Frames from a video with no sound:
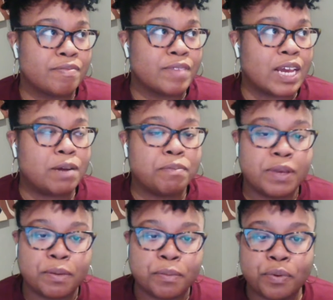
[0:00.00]
I'm
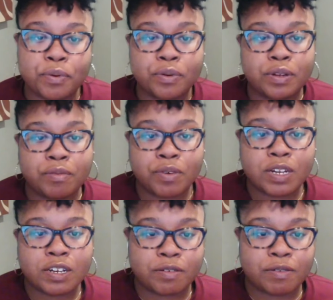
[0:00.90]
being pulled in
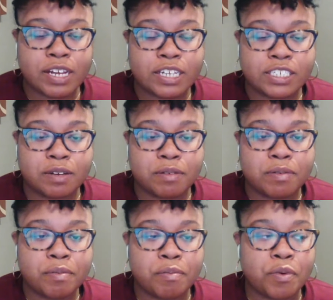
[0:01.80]
one
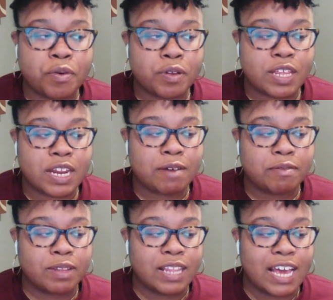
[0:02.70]
direction more than I
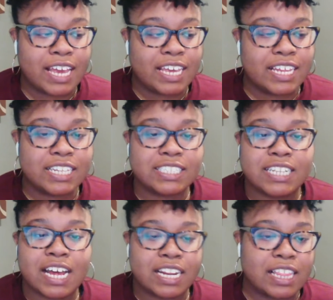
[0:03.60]
would like, and it's
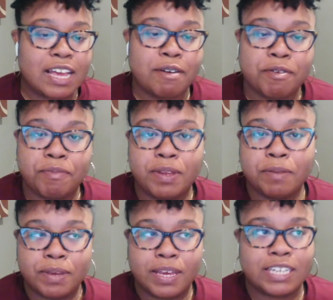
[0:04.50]
not allowing me to
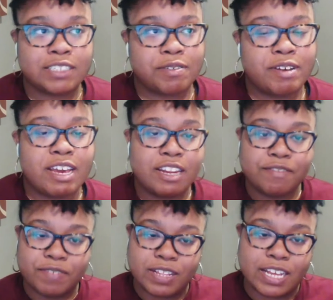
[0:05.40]
be as
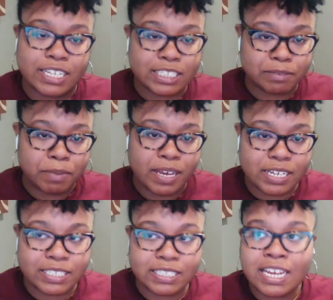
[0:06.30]
creative in that
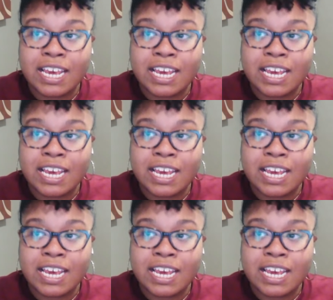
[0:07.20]
space